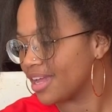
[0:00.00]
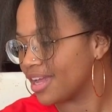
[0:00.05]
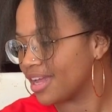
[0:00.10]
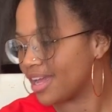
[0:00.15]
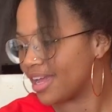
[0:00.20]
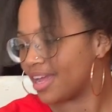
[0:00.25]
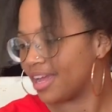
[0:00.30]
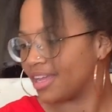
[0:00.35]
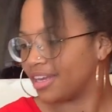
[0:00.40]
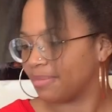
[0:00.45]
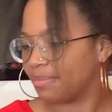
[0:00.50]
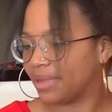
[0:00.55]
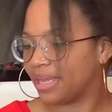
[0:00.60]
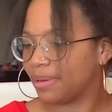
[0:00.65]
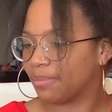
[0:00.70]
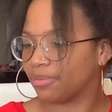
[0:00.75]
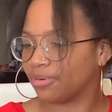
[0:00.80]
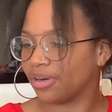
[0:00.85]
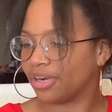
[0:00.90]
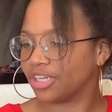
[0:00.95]
And a
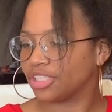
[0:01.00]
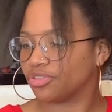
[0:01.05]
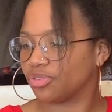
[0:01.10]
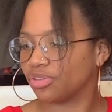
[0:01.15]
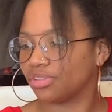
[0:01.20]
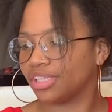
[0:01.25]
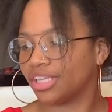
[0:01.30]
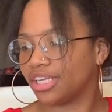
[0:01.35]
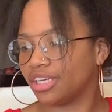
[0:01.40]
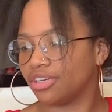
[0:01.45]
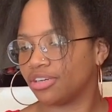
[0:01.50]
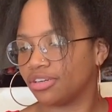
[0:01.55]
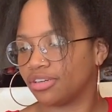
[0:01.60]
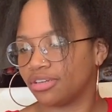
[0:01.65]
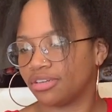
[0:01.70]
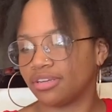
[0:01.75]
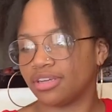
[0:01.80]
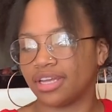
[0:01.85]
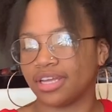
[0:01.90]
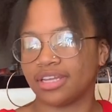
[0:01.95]
paintbrush for later,
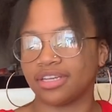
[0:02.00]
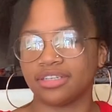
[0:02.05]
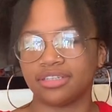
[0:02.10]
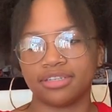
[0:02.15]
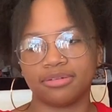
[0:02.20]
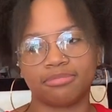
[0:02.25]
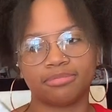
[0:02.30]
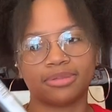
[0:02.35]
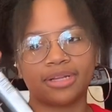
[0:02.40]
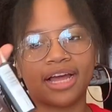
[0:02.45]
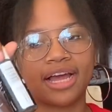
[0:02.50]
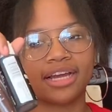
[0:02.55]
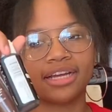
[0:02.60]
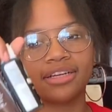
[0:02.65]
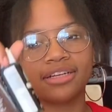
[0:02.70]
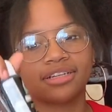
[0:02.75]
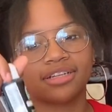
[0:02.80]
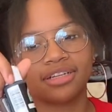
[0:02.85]
and black